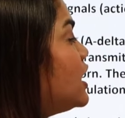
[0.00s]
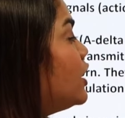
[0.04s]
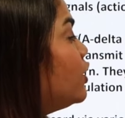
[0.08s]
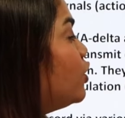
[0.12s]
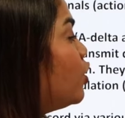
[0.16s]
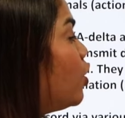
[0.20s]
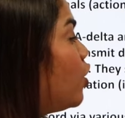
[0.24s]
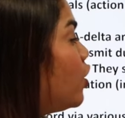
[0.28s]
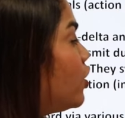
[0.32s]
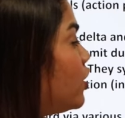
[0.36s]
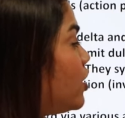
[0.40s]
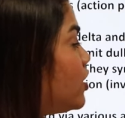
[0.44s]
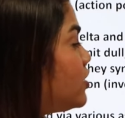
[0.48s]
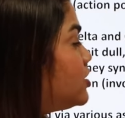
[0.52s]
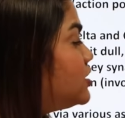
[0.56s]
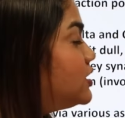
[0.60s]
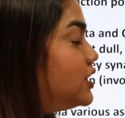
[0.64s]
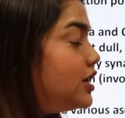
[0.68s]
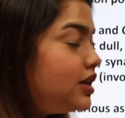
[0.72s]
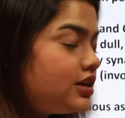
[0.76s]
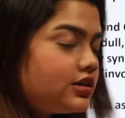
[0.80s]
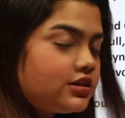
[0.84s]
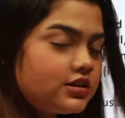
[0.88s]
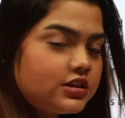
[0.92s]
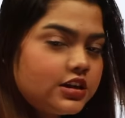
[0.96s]
the
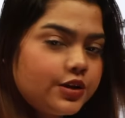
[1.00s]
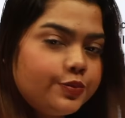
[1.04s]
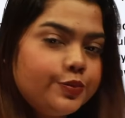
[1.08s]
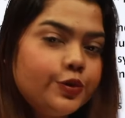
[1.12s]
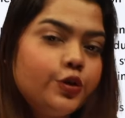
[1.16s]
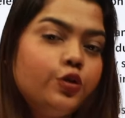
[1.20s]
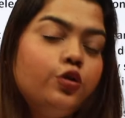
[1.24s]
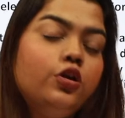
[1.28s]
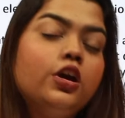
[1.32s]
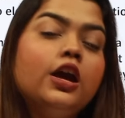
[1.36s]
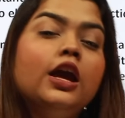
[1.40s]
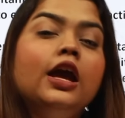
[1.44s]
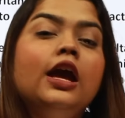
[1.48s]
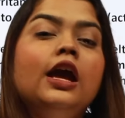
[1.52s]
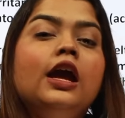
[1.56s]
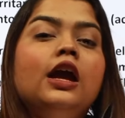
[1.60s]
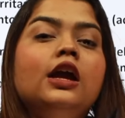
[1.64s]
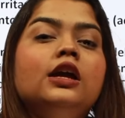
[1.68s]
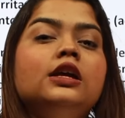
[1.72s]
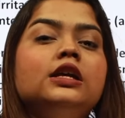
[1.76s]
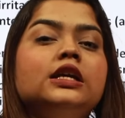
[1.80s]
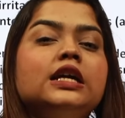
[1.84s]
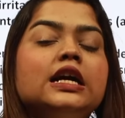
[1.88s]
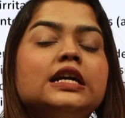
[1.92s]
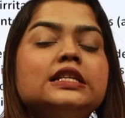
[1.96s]
non-noxious stimuli.
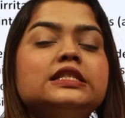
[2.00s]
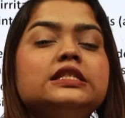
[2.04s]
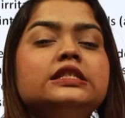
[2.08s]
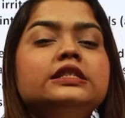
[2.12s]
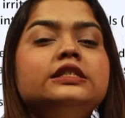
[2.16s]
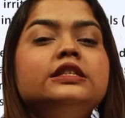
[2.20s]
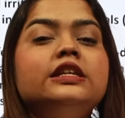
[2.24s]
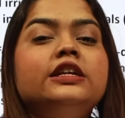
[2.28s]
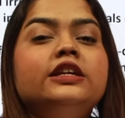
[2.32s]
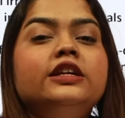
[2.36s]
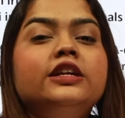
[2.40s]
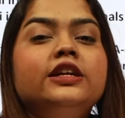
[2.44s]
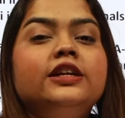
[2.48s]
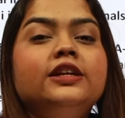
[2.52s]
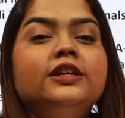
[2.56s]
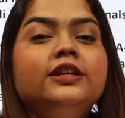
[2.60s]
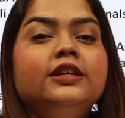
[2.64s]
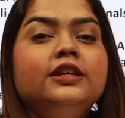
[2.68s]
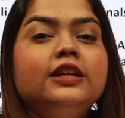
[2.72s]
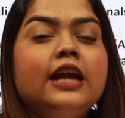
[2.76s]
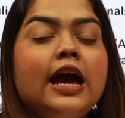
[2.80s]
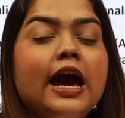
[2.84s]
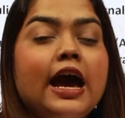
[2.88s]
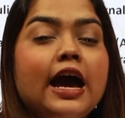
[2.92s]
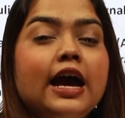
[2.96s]
Consider
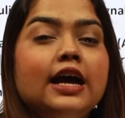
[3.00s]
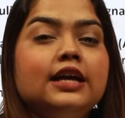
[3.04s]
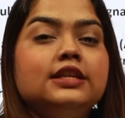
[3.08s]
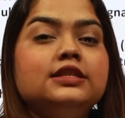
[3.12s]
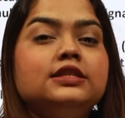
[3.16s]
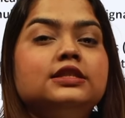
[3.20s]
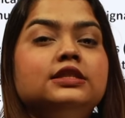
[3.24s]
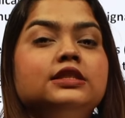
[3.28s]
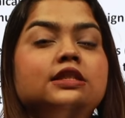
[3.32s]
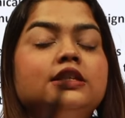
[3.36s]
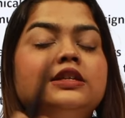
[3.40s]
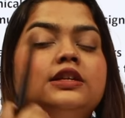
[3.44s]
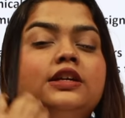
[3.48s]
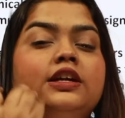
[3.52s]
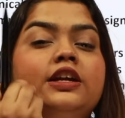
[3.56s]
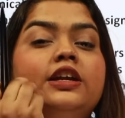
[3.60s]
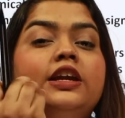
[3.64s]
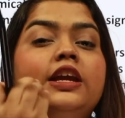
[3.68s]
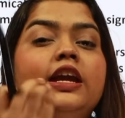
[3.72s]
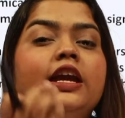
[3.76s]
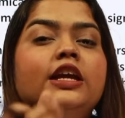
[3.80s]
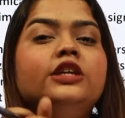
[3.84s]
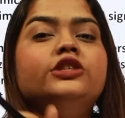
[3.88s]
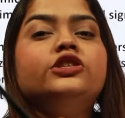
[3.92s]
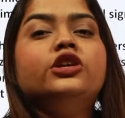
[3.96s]
it as the
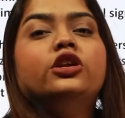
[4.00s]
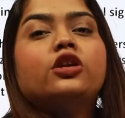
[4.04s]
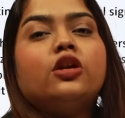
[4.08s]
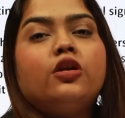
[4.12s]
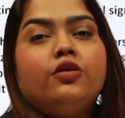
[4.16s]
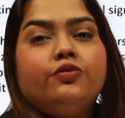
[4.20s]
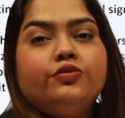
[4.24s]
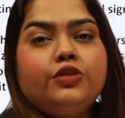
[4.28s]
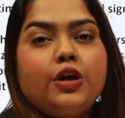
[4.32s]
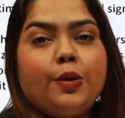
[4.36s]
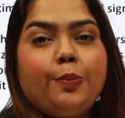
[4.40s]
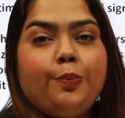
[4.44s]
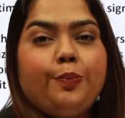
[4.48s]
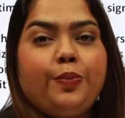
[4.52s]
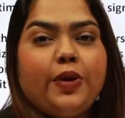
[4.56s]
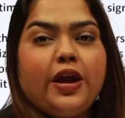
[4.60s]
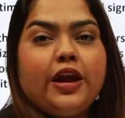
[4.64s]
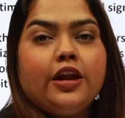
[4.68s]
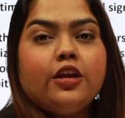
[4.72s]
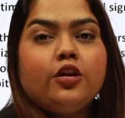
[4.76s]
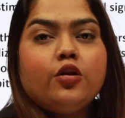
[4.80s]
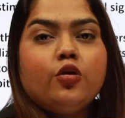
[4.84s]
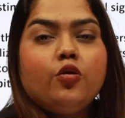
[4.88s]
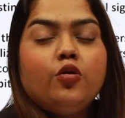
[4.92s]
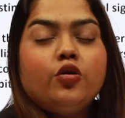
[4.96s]
creation of the
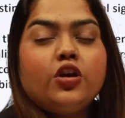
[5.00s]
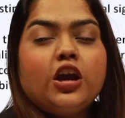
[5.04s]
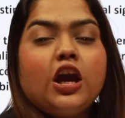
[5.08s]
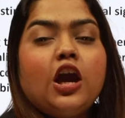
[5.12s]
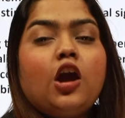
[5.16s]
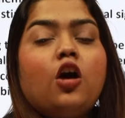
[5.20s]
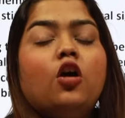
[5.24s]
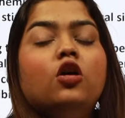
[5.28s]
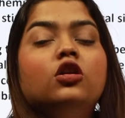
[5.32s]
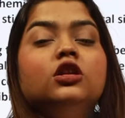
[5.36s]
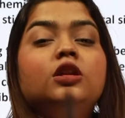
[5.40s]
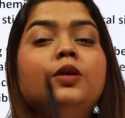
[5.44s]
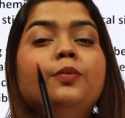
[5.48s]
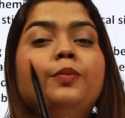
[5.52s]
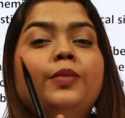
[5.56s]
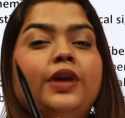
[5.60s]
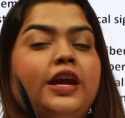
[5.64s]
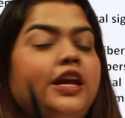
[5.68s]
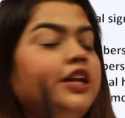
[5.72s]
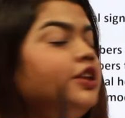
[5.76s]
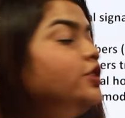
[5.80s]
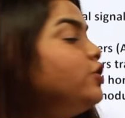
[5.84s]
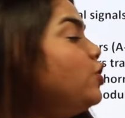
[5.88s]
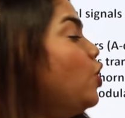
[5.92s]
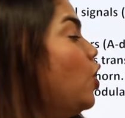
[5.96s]
pain, okay, or the
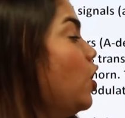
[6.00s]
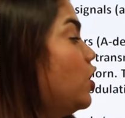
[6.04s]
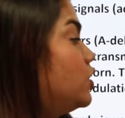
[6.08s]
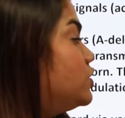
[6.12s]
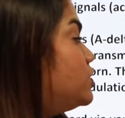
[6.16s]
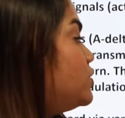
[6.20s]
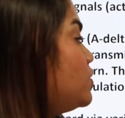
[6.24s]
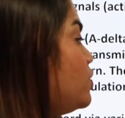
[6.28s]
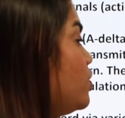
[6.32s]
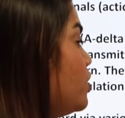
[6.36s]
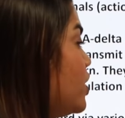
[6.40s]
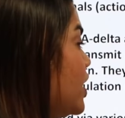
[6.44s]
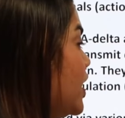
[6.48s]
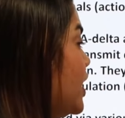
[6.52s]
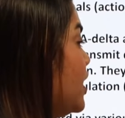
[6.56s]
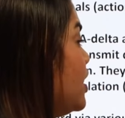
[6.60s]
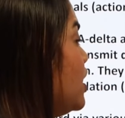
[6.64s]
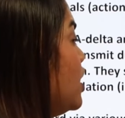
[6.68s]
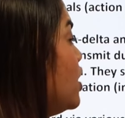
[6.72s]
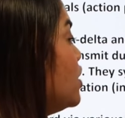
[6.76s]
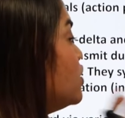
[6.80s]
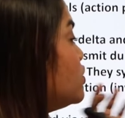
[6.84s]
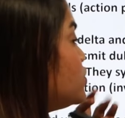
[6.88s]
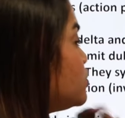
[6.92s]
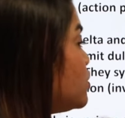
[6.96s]
main cause, okay.
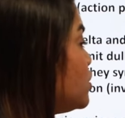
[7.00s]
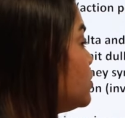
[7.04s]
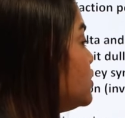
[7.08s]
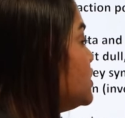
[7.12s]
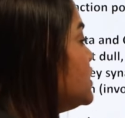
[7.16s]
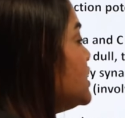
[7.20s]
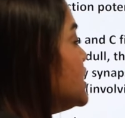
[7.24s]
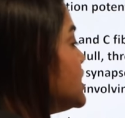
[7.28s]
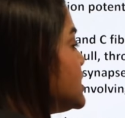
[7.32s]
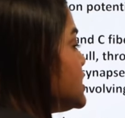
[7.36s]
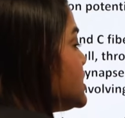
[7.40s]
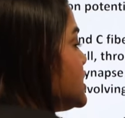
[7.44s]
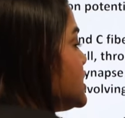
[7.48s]
So this